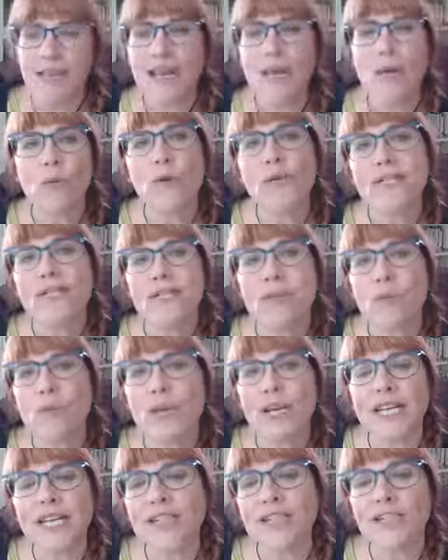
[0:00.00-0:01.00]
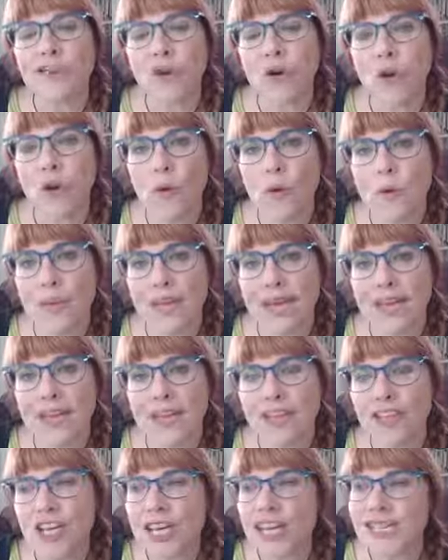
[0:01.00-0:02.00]
when someone hits your homepage
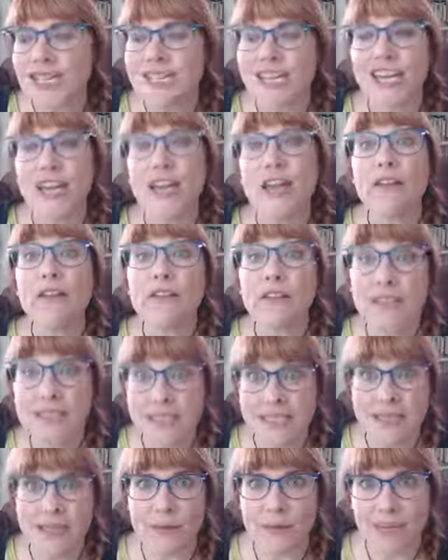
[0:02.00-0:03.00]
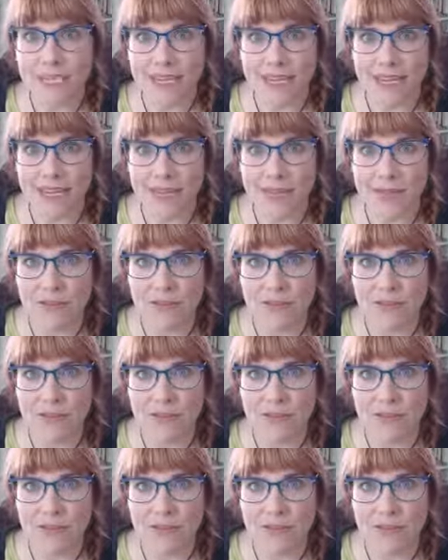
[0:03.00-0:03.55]
to convince them to give.